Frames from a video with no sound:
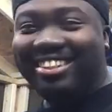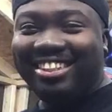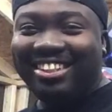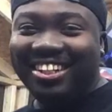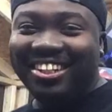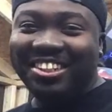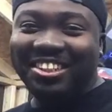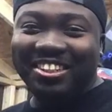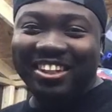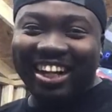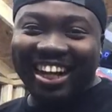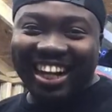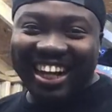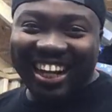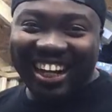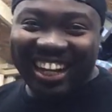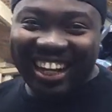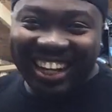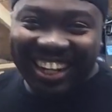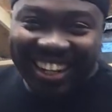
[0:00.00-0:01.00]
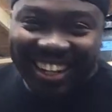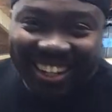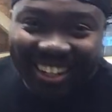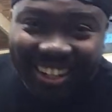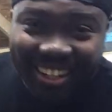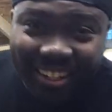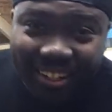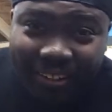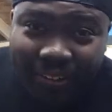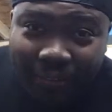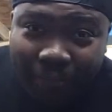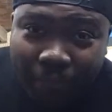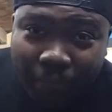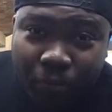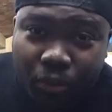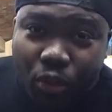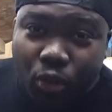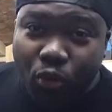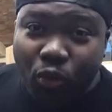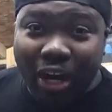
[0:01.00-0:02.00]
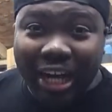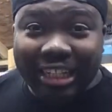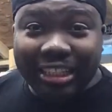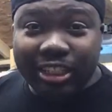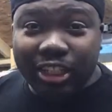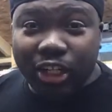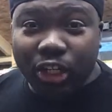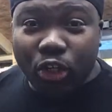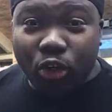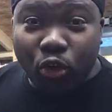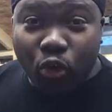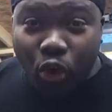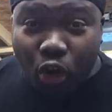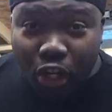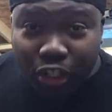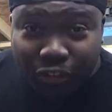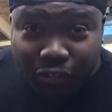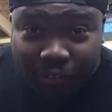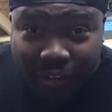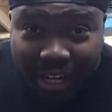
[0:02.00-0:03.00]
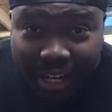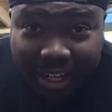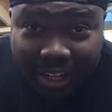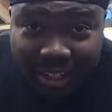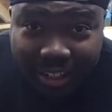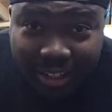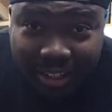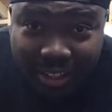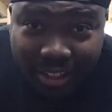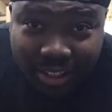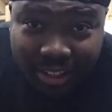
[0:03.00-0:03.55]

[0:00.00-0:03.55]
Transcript: Don't do that. Chrysler Crossfire?